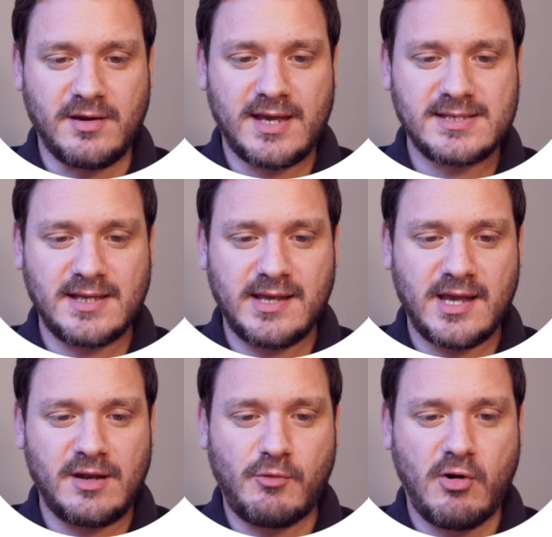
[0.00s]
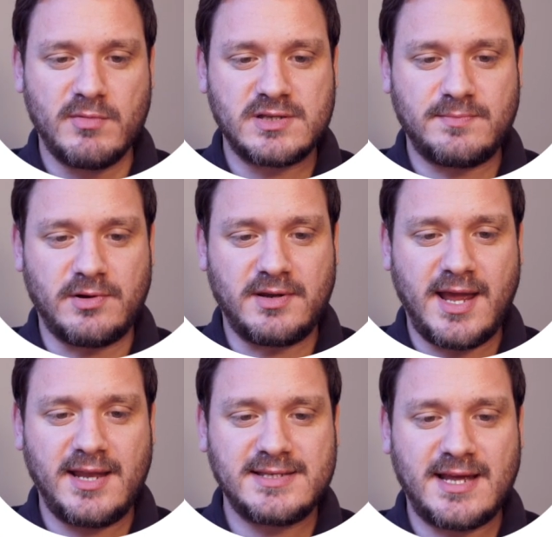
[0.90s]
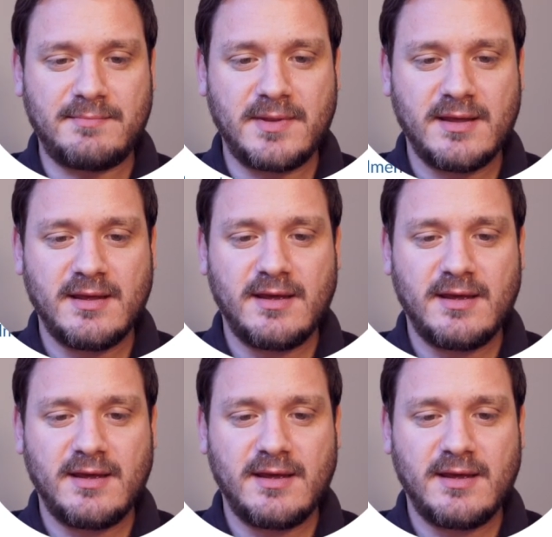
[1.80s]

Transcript: Xero Enrolment's bot. Heads up.